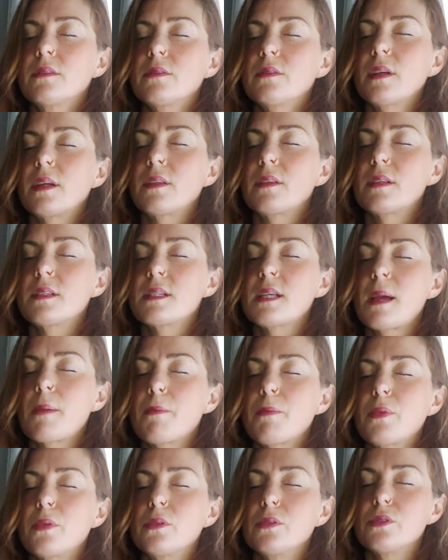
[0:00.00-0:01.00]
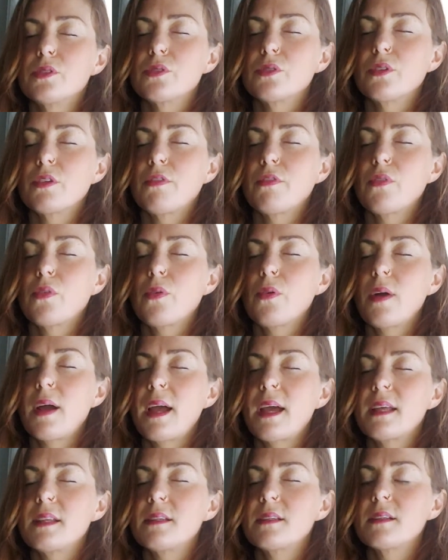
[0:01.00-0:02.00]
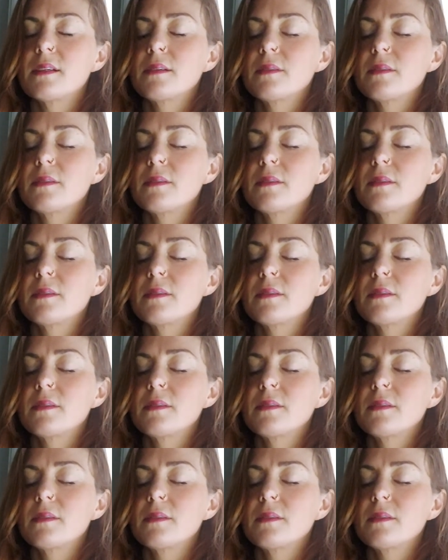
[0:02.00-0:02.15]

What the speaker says: around the temples or the forehead.